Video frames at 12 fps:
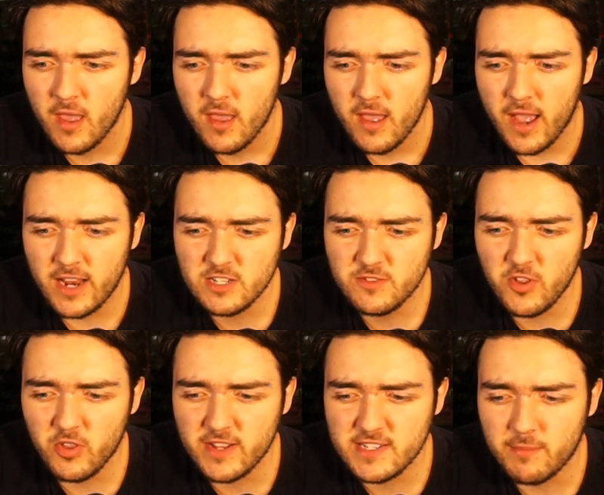I just feel
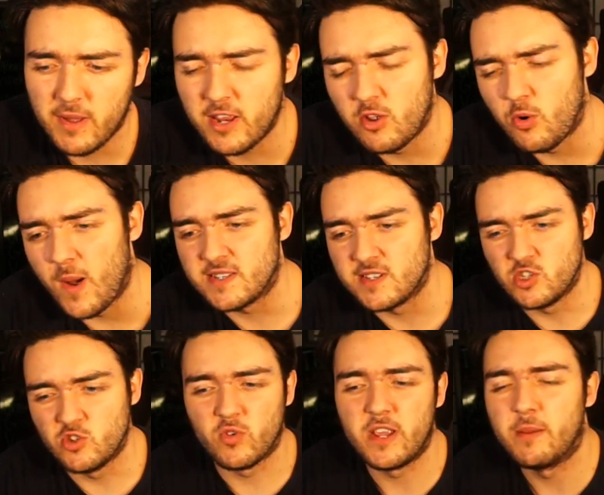like somebody who has a
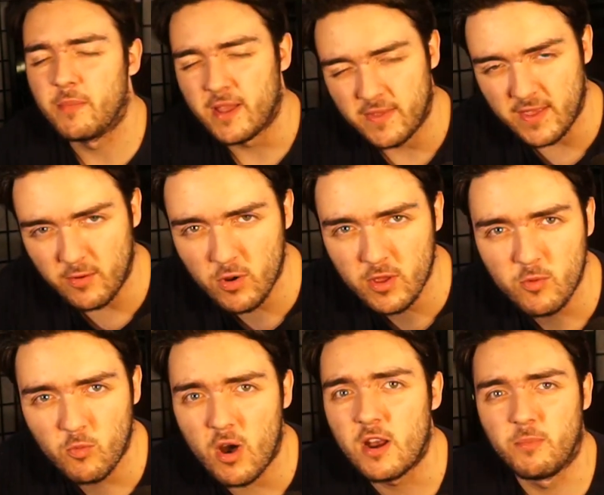dream and they really
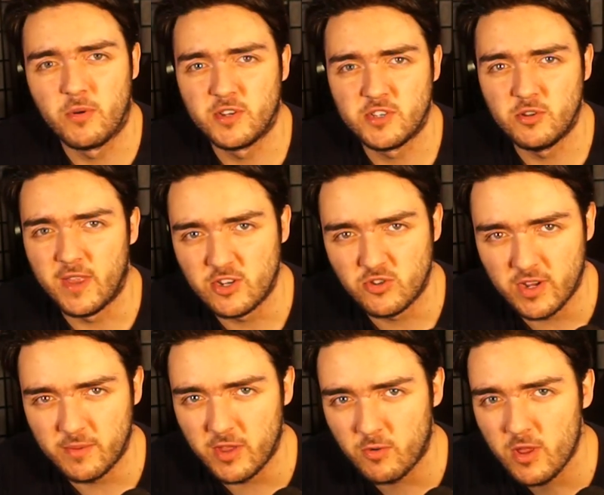want to pursue that
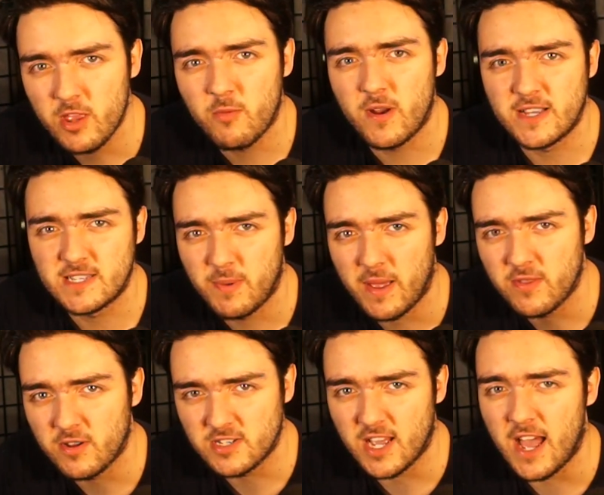dream. They really want to spend
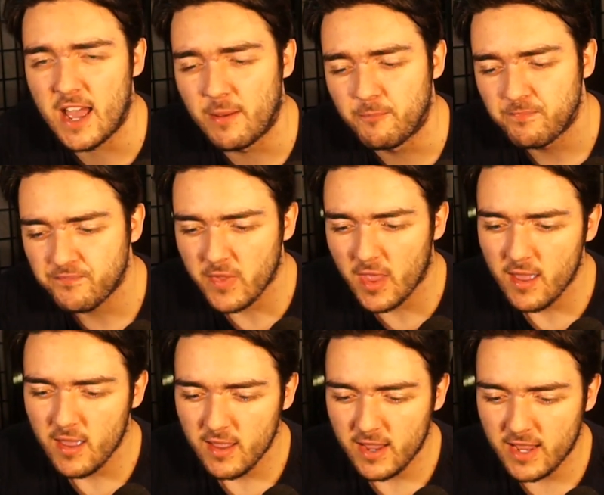their time
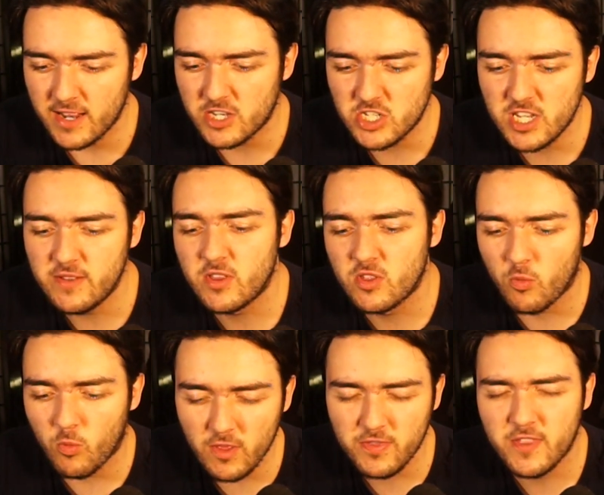in achieving the
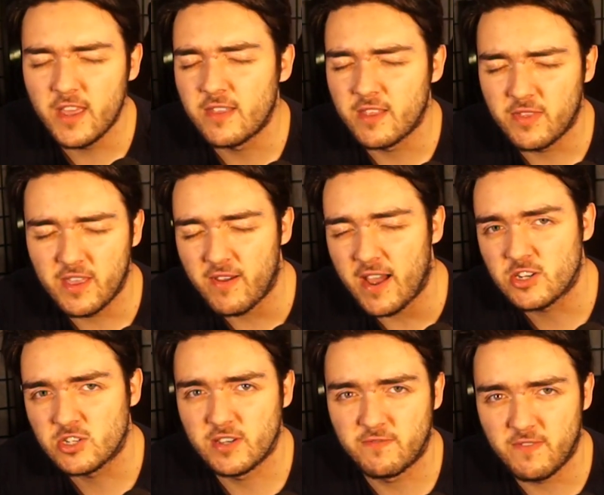one thing that they've
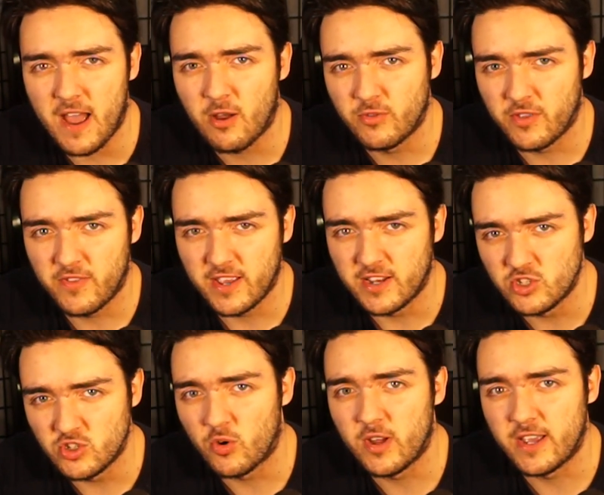actually found that they
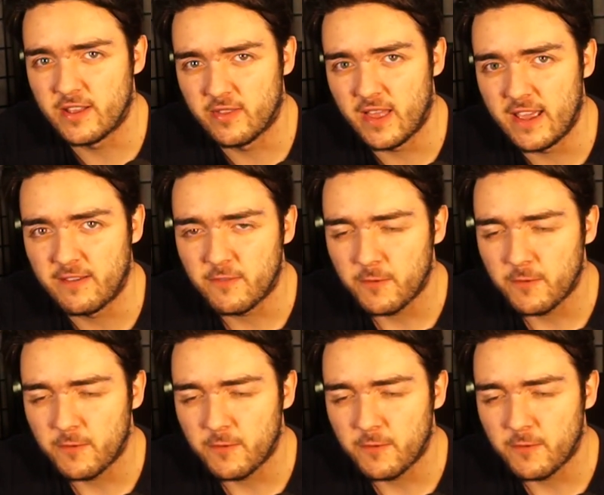enjoy in life.